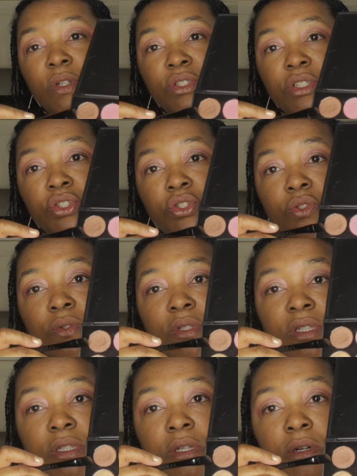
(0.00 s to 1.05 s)
So I just used
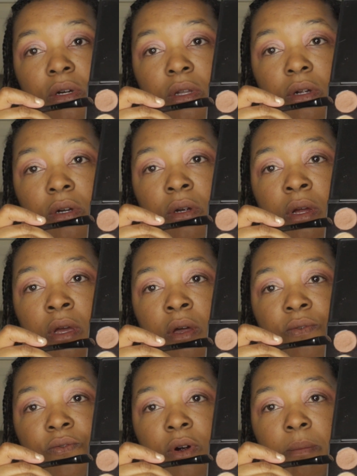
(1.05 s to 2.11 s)
this color
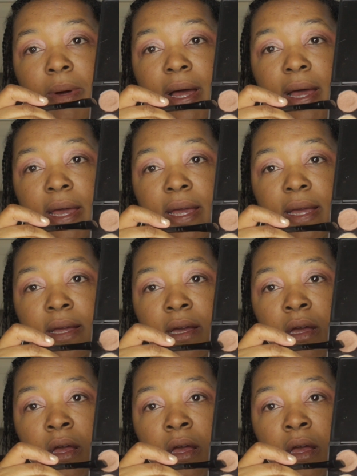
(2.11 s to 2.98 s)
for my